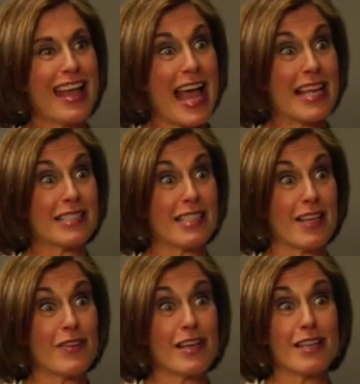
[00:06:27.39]
has
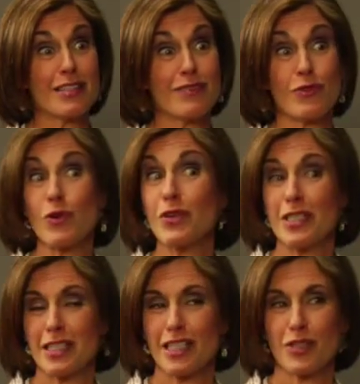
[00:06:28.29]
given us 4 or
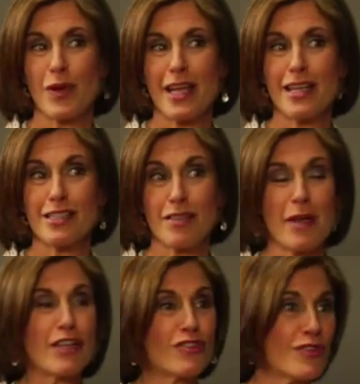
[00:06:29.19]
6 ways to
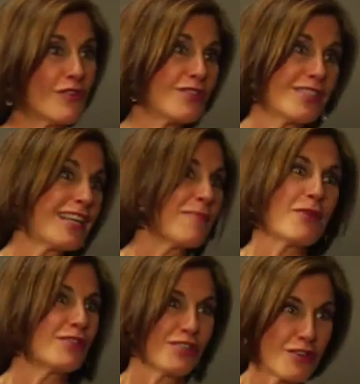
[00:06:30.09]
make sure those
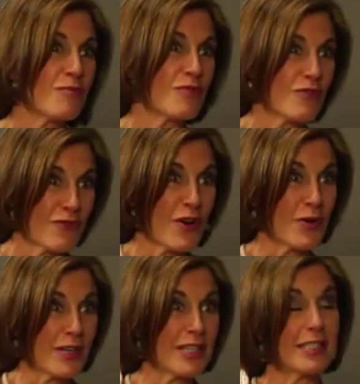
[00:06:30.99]
typos don't move
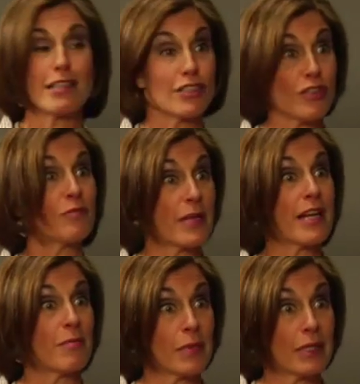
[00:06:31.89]
forward and cells don't
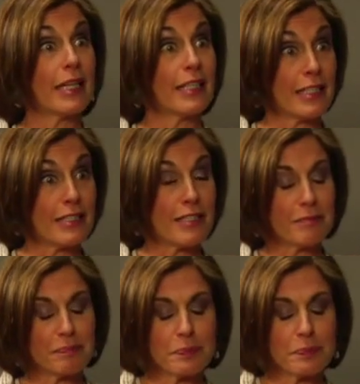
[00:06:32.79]
become malignant.